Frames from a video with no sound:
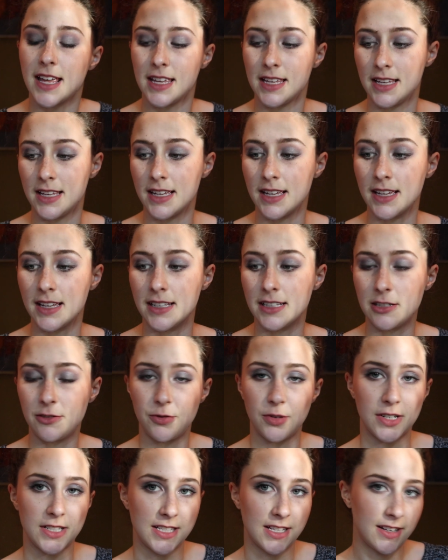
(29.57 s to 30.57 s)
and if
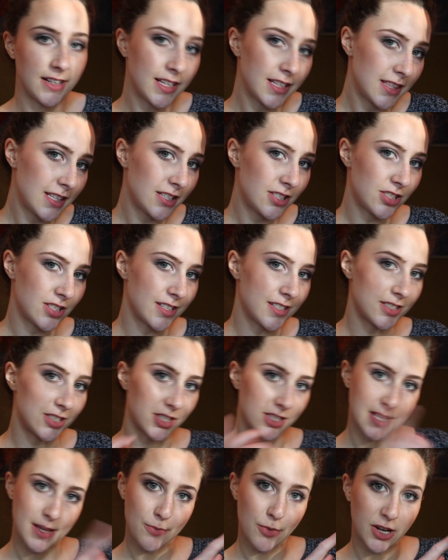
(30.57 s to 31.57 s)
you want to see how to get this, then
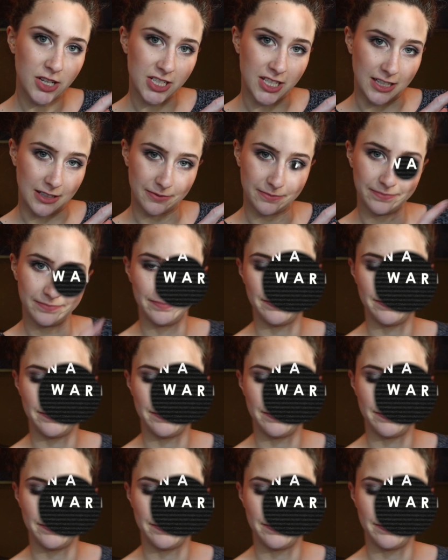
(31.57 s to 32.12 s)
just keep watching.